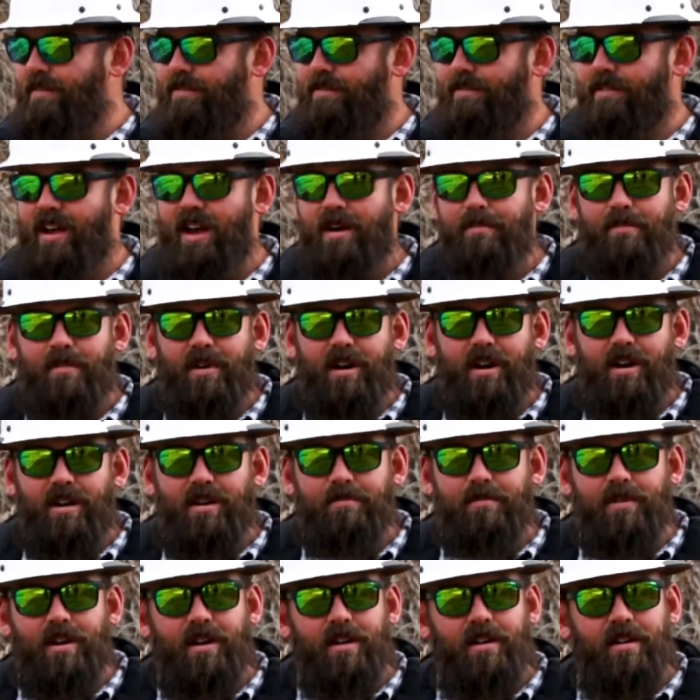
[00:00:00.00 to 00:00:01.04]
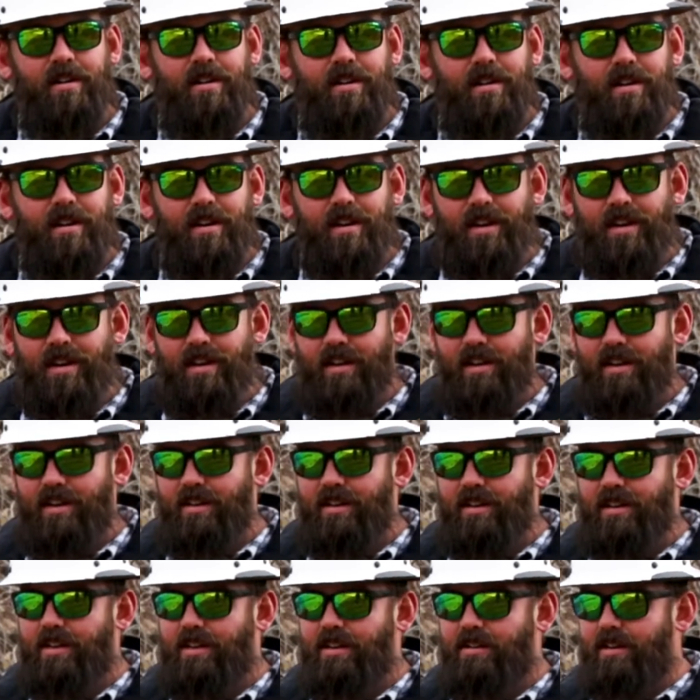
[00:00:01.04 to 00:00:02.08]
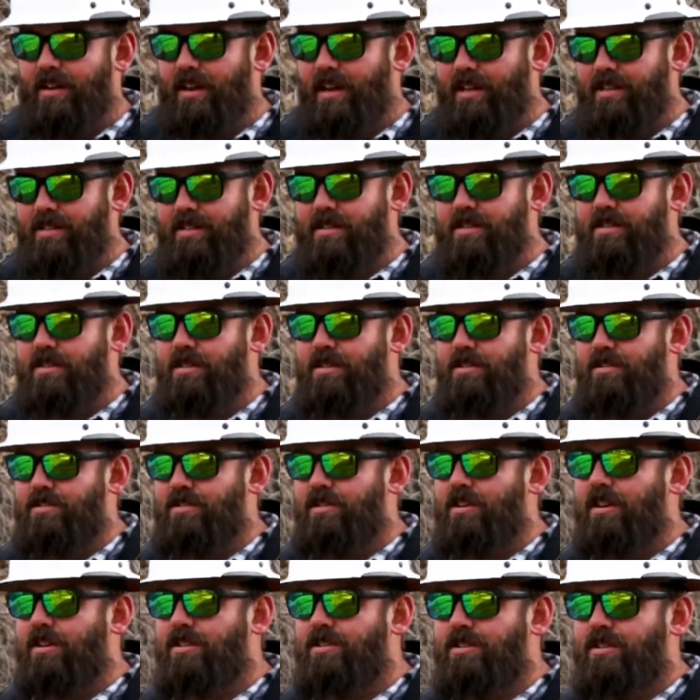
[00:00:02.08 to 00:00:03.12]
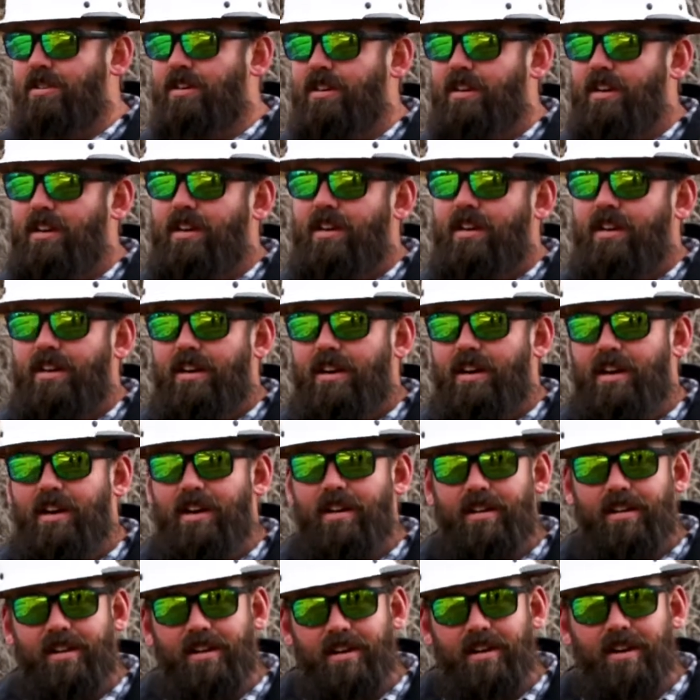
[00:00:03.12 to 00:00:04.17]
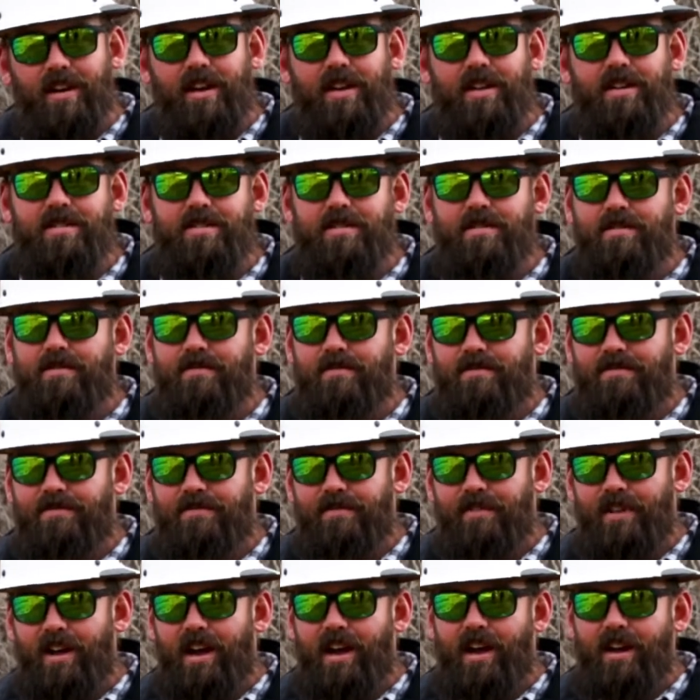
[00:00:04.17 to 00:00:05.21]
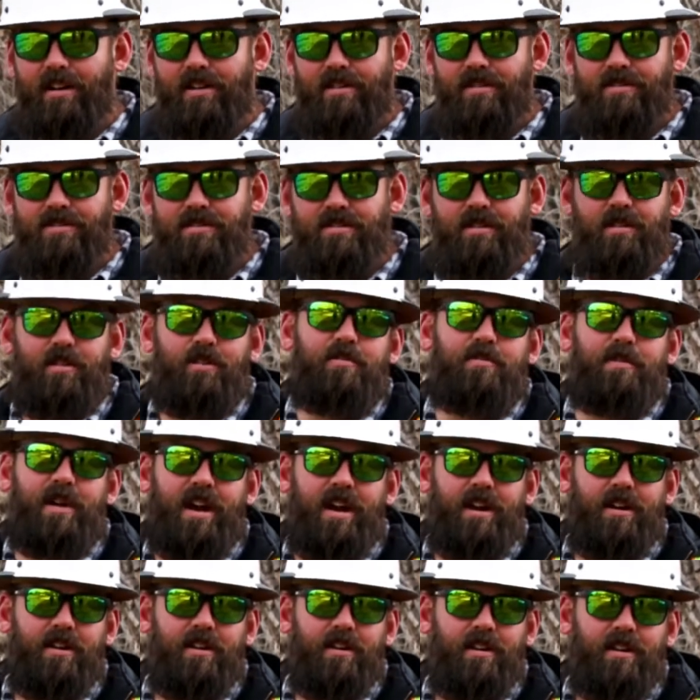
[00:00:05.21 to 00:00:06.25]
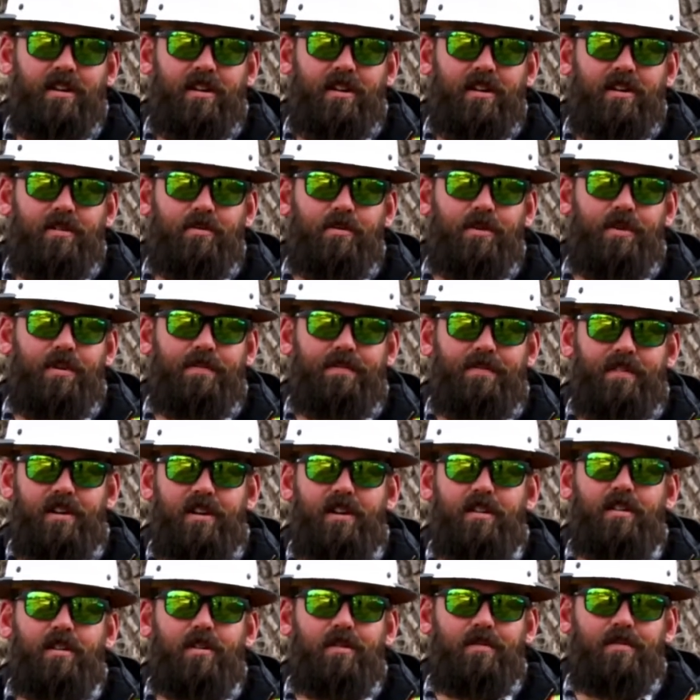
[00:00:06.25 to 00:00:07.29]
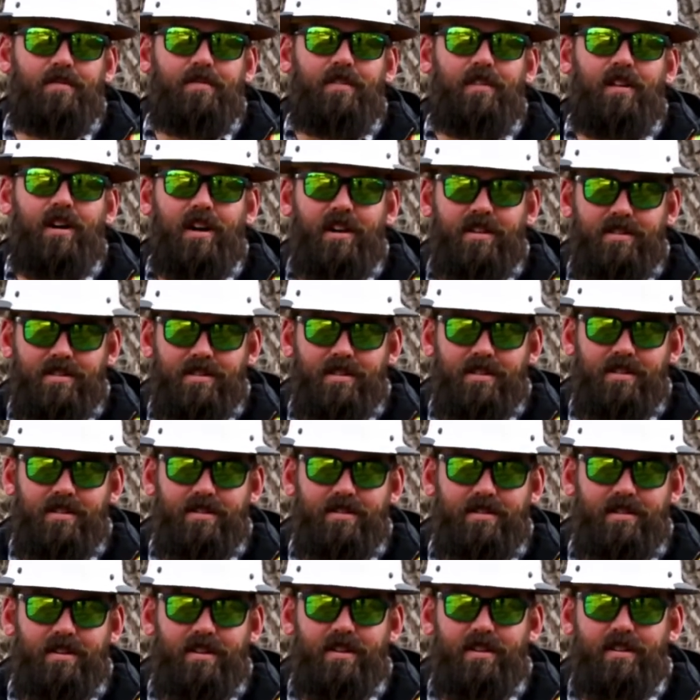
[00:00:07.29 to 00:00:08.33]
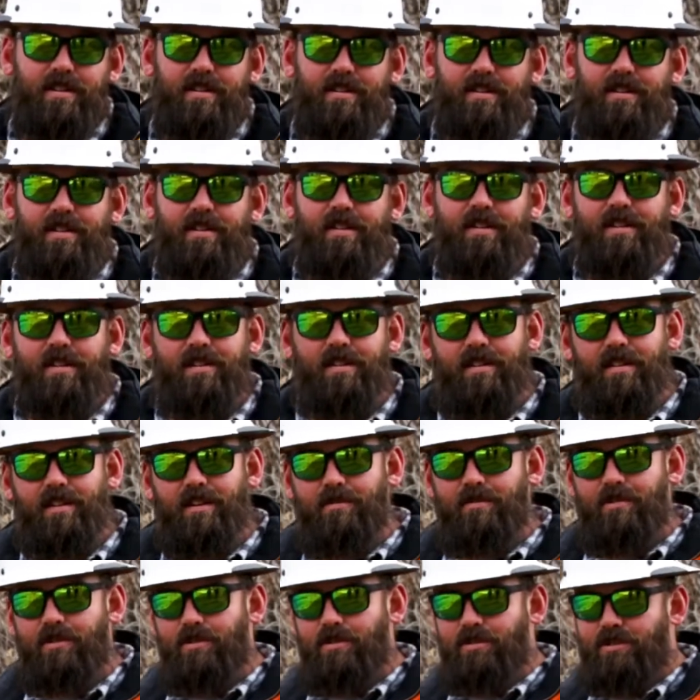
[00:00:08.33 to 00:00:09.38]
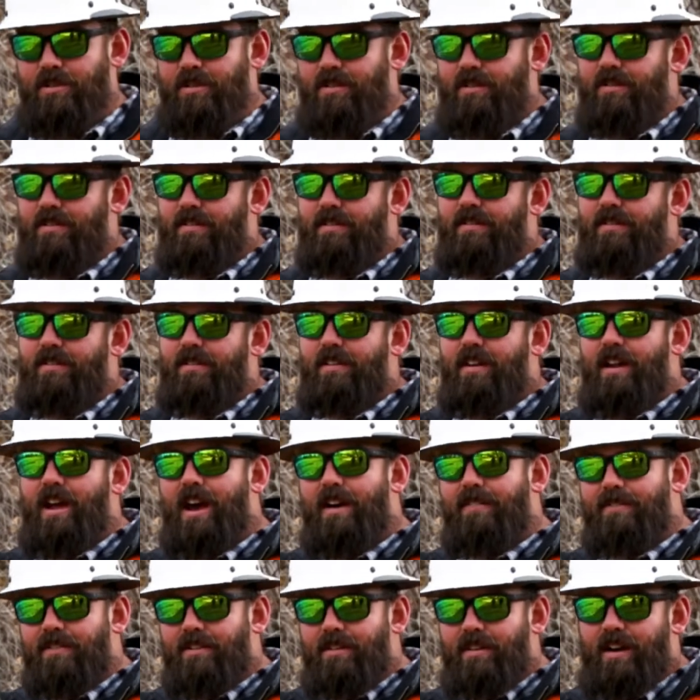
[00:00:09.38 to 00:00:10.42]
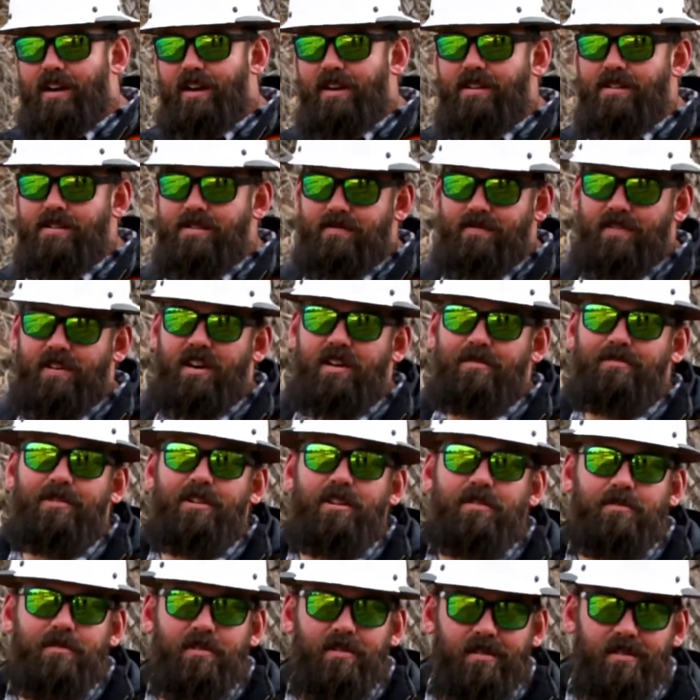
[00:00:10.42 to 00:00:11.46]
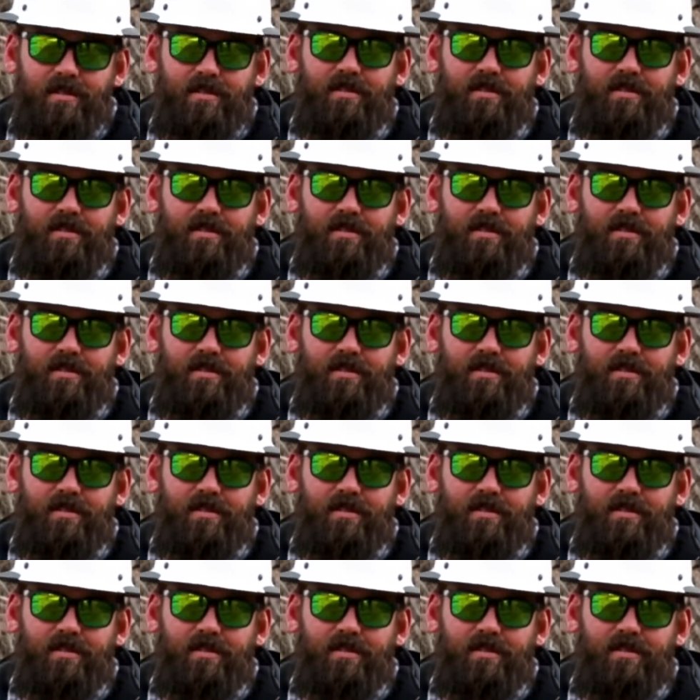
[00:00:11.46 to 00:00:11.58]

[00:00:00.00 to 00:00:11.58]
flat bottom there, and it exits the structure in a nice, flat, slow manner with very low velocities, and the erosion after that is very minimal.